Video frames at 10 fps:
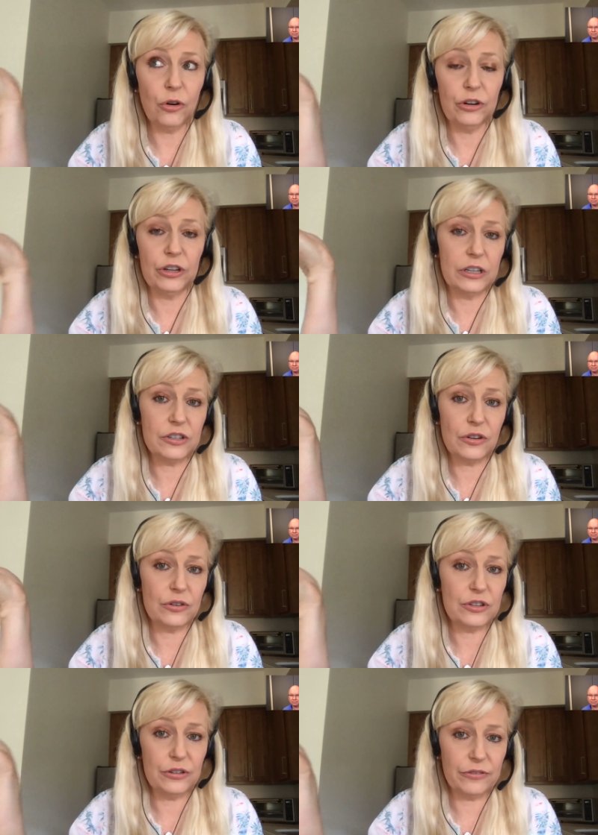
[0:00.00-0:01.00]
who are you going to
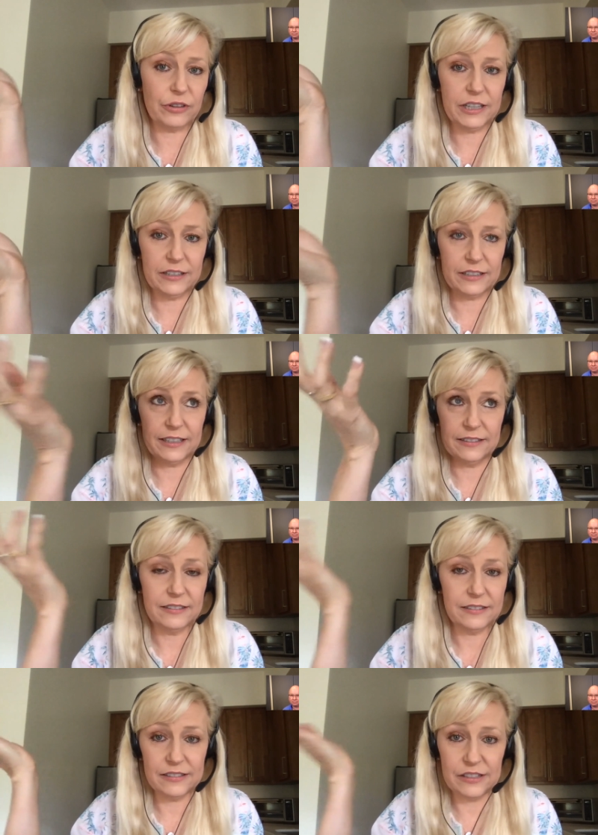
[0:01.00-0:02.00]
turn to for healing?